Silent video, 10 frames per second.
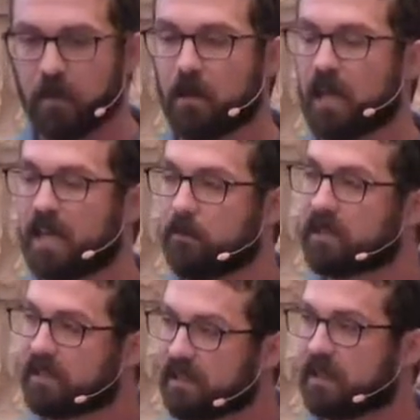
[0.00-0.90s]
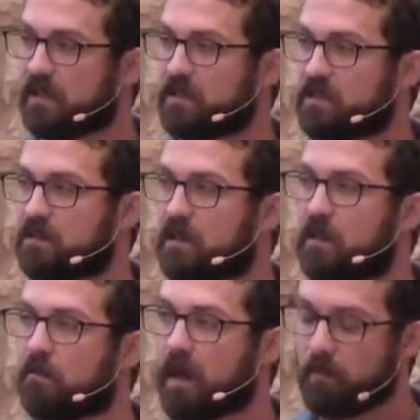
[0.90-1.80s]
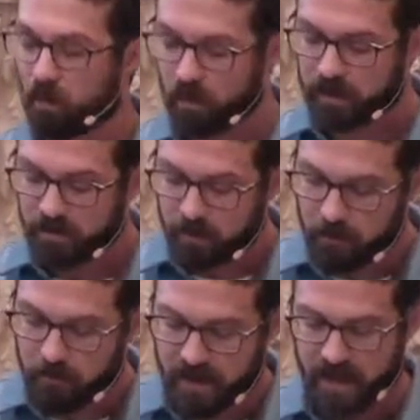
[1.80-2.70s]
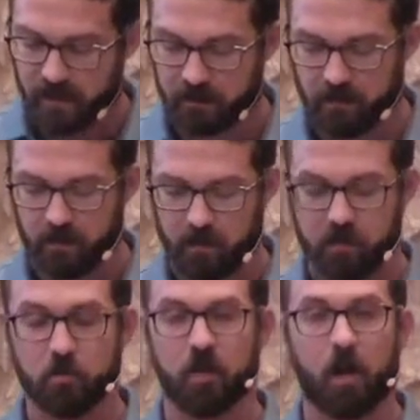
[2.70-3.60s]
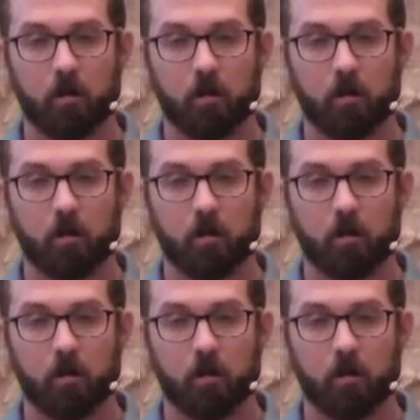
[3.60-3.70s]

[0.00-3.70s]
And he begins by pointing them back to an all